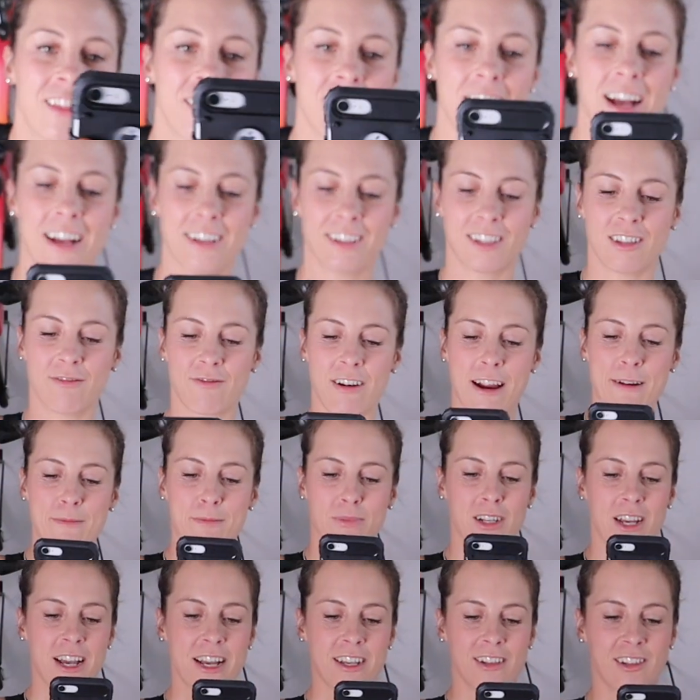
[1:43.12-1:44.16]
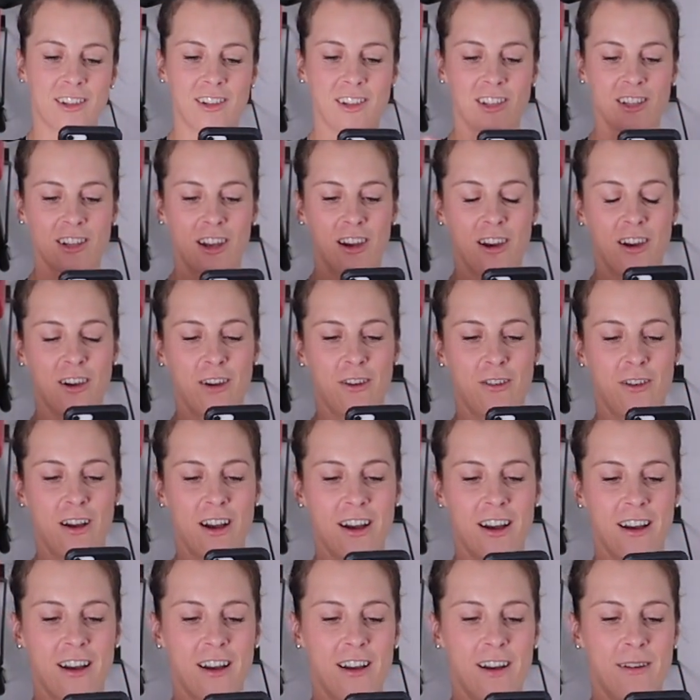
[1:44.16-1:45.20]
That's the ramp test. So,
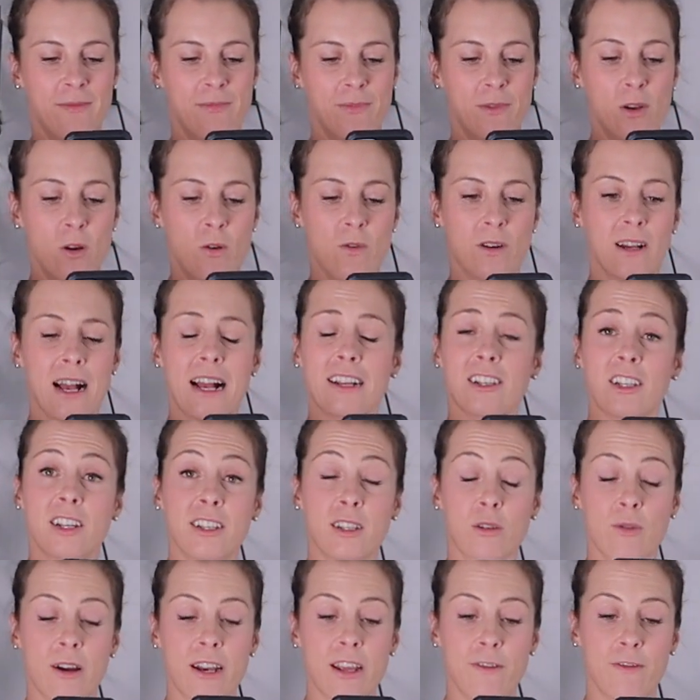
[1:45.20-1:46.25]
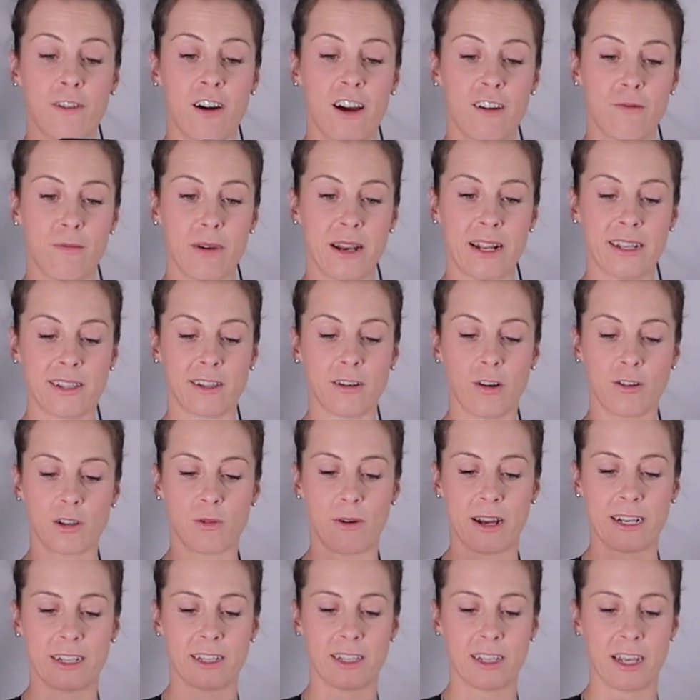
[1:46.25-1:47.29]
oh, actually it's 25 minutes, not
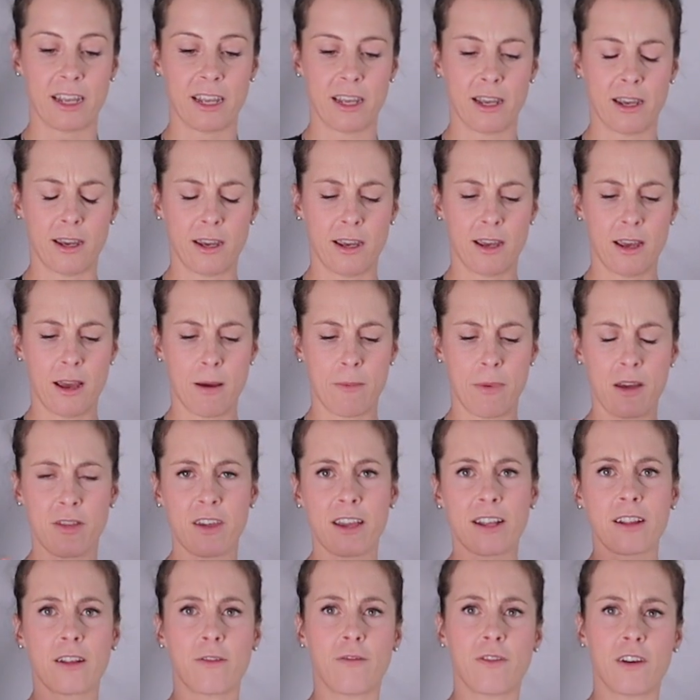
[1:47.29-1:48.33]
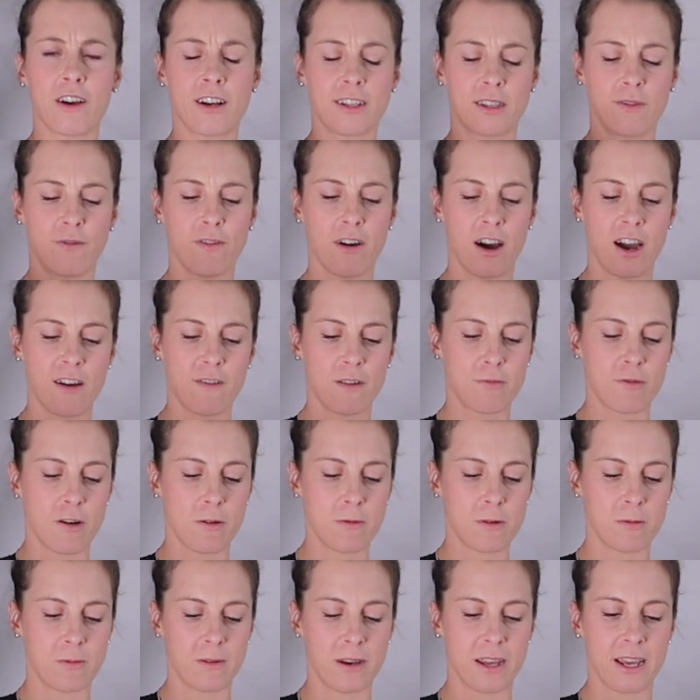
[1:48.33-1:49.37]
20. But I think the first 5 are
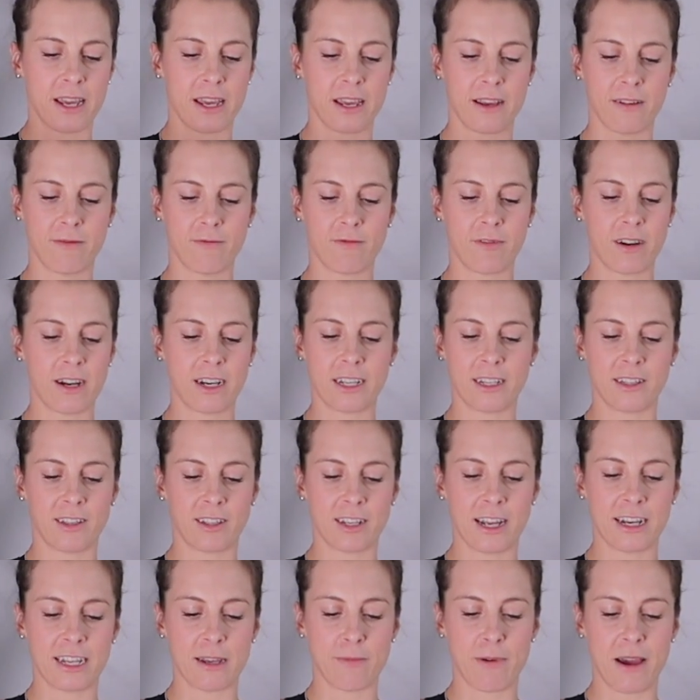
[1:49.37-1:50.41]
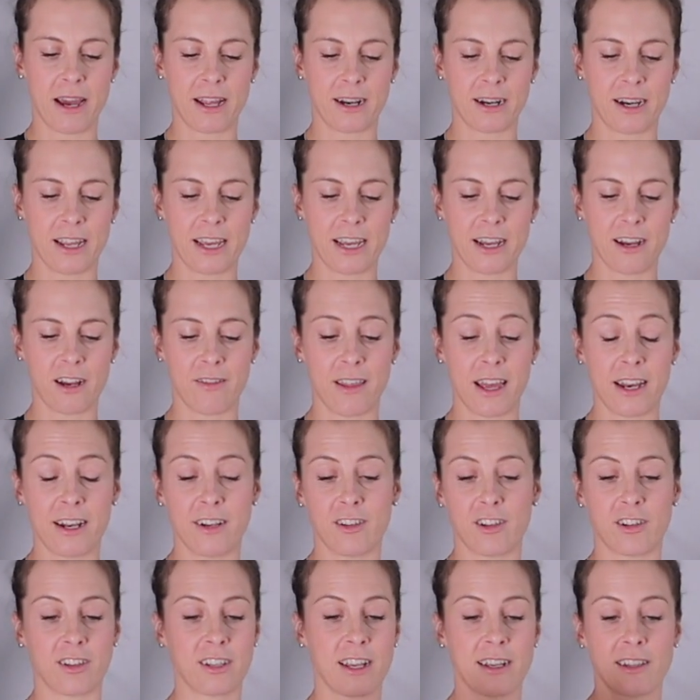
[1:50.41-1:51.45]
probably really steady pedalling, and then
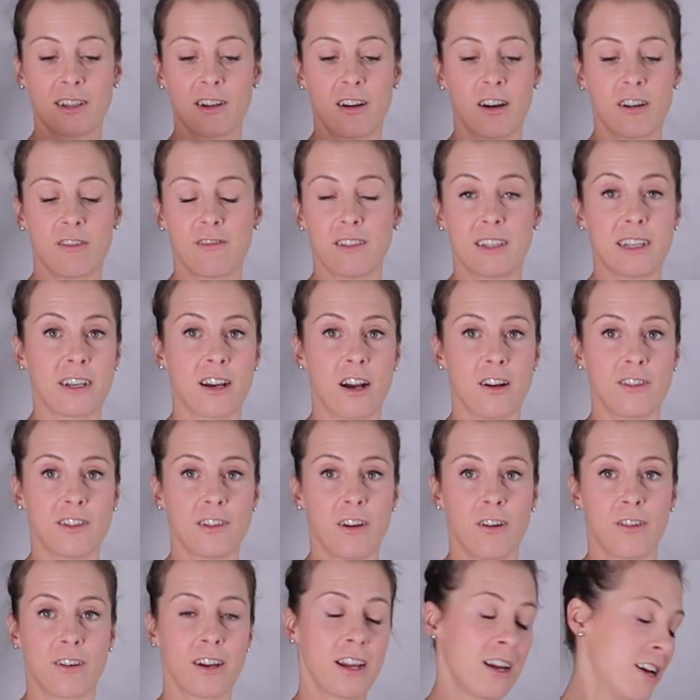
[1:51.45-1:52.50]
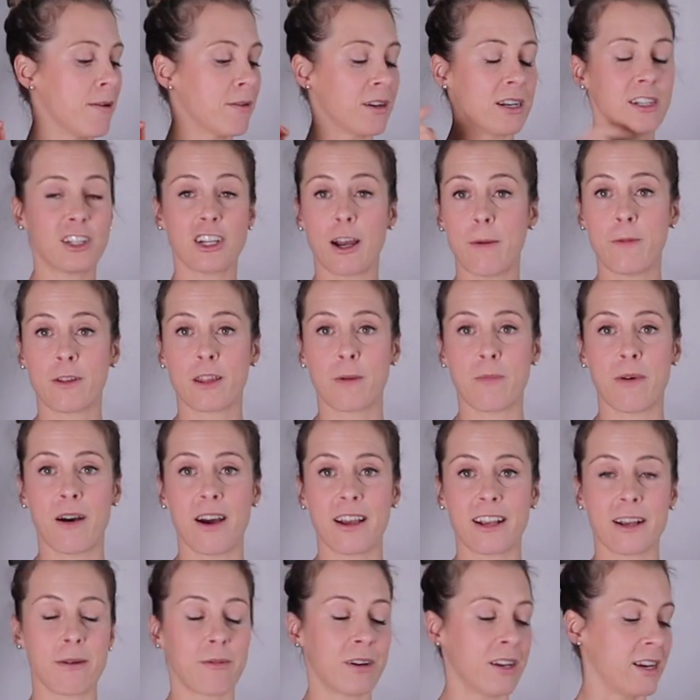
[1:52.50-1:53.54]
it just gets harder as it goes on. I'm going to jump on the
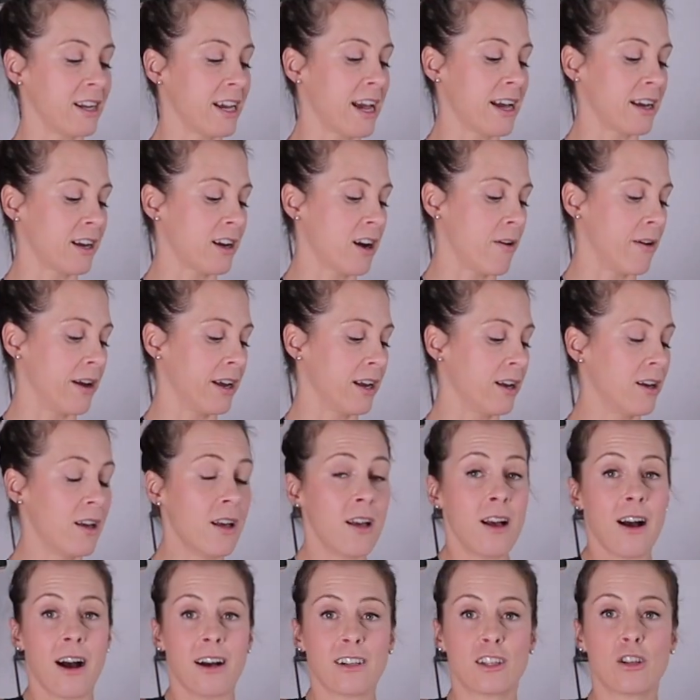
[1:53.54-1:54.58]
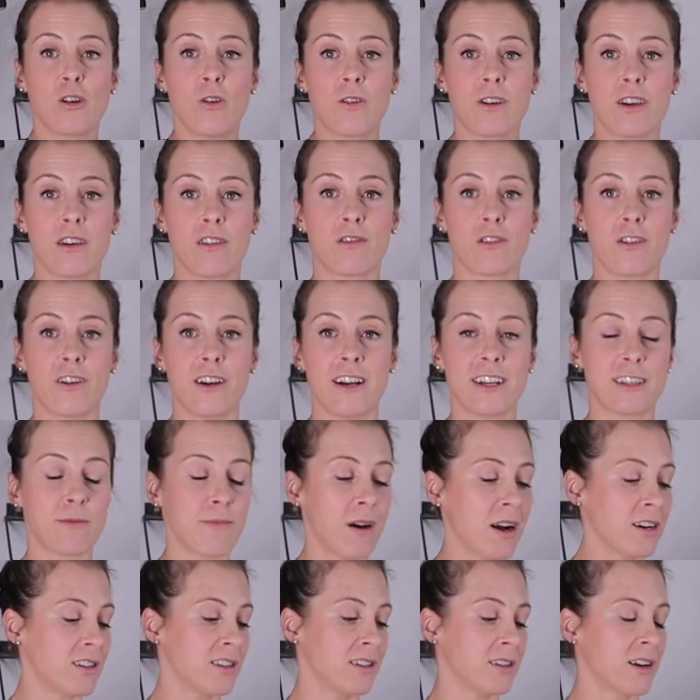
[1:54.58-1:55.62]
bike, I'm going to get going. I'll talk you through it as
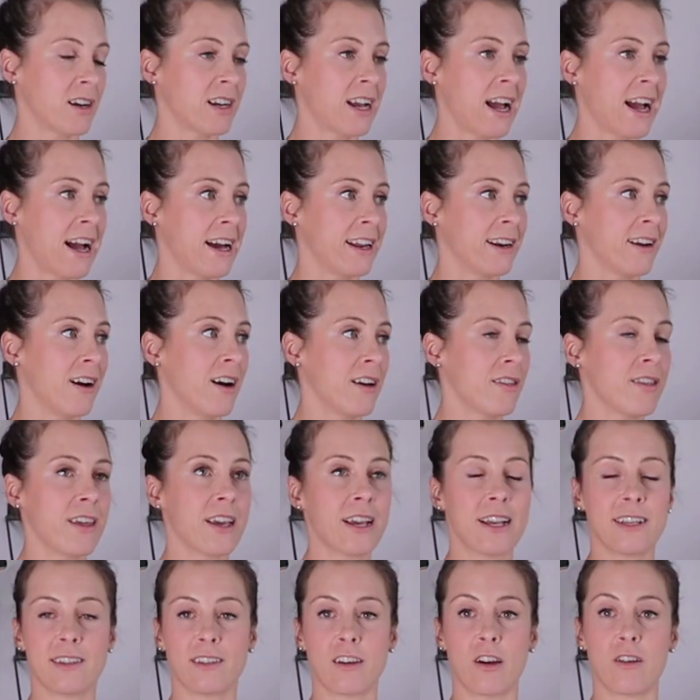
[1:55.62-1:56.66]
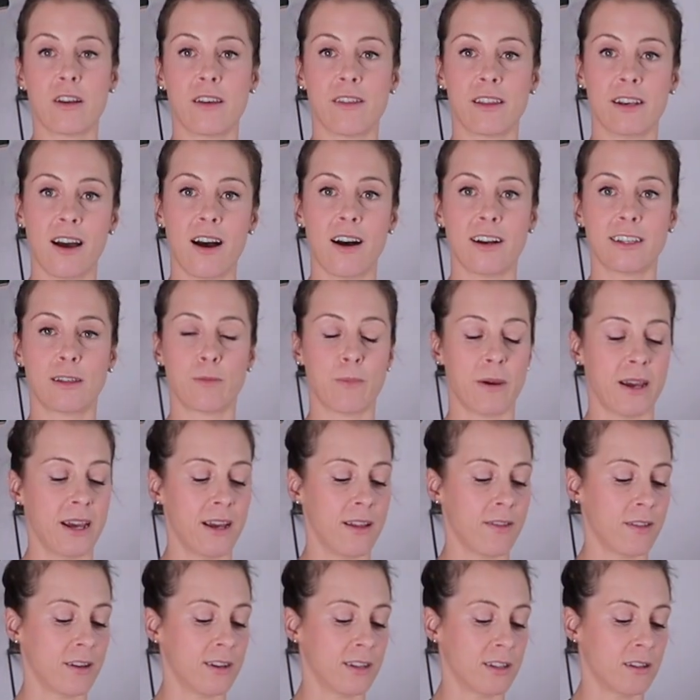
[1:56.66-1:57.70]
much as I can. I think it's only the last
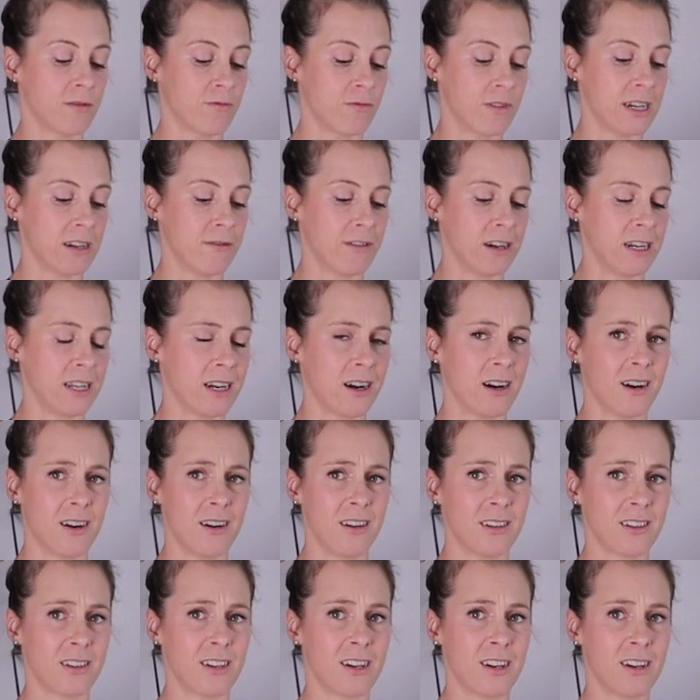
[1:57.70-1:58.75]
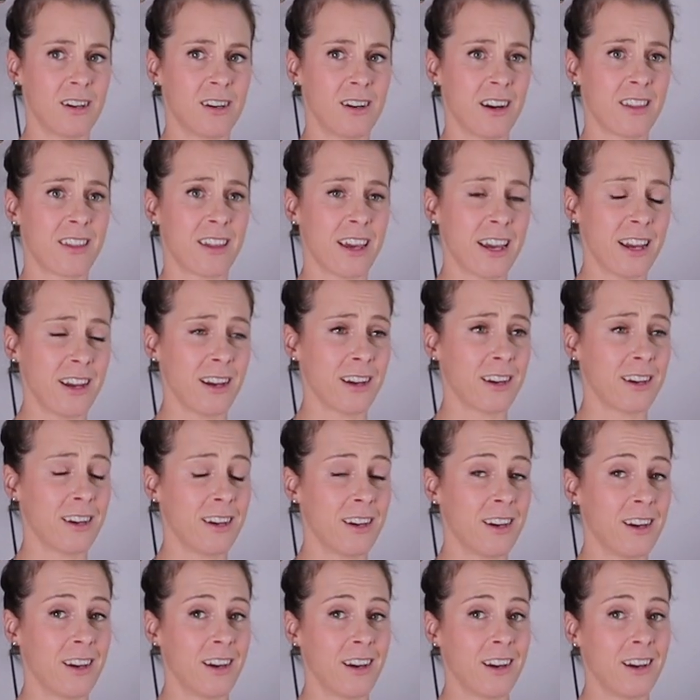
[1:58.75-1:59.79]
bit that's really hard, I think.
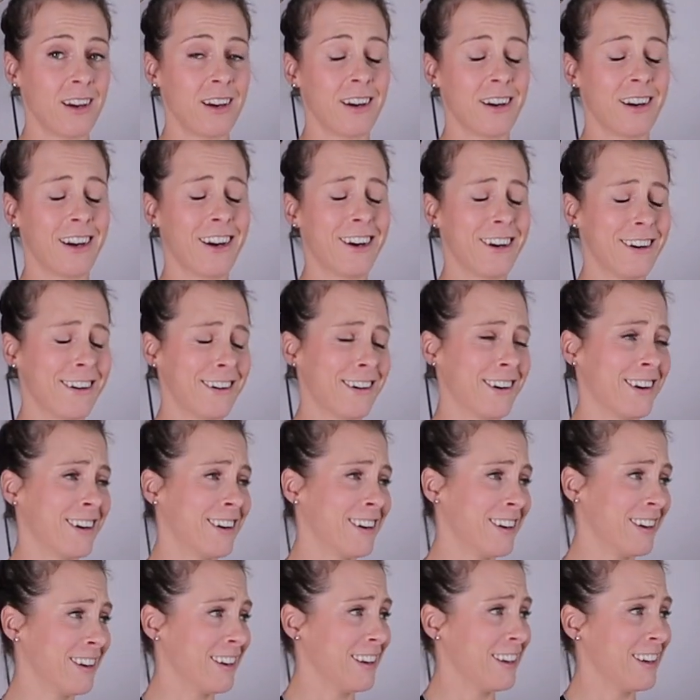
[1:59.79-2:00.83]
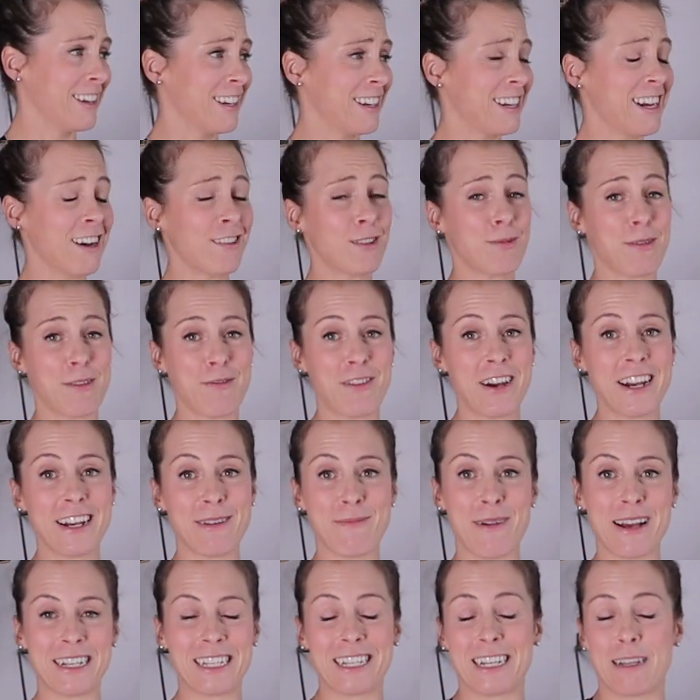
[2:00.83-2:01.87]
You have to be really
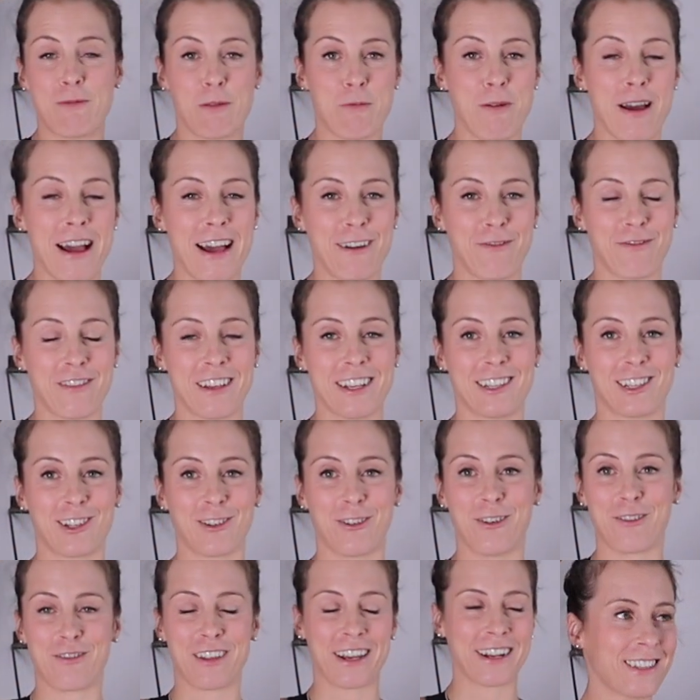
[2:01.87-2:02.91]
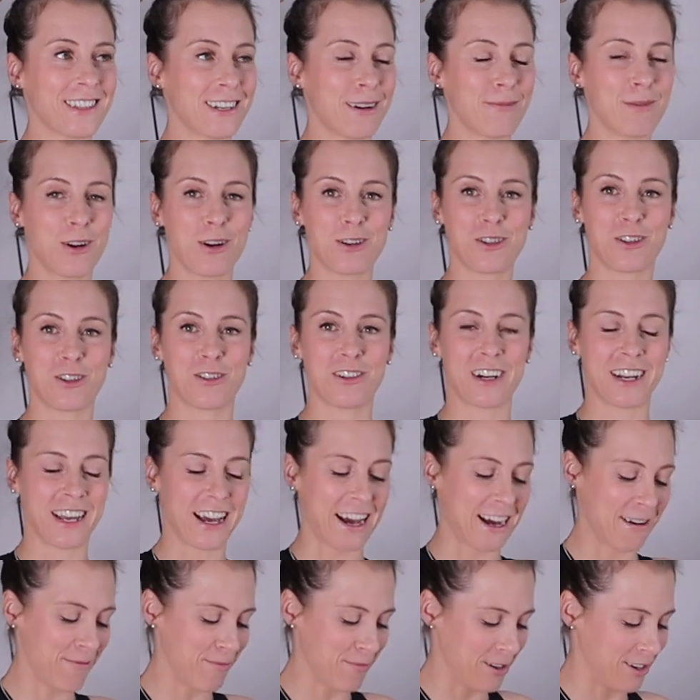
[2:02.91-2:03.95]
mentally prepared for these sort of and I'm not sure I
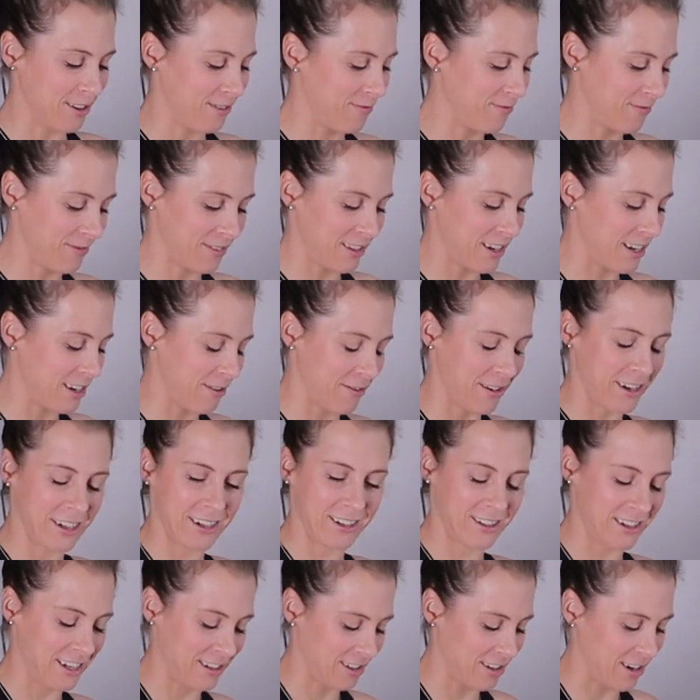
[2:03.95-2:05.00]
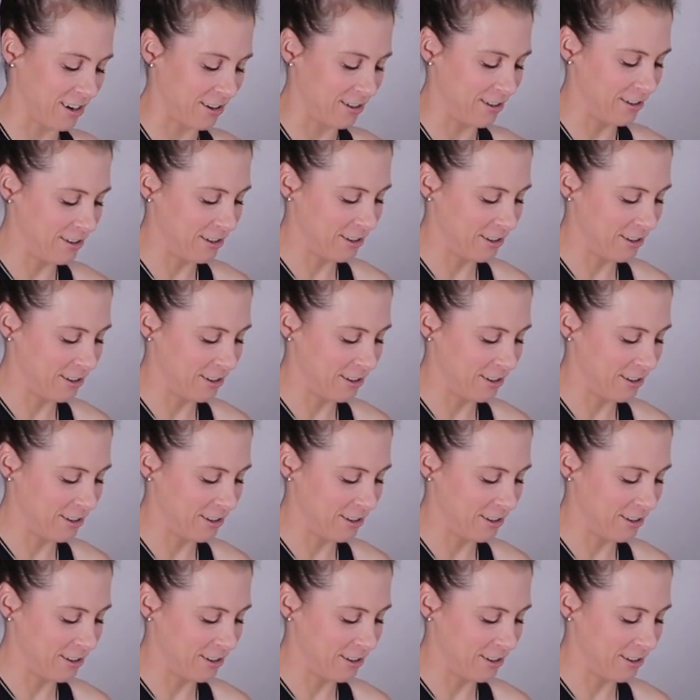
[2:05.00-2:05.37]
am, but anyway, let's go.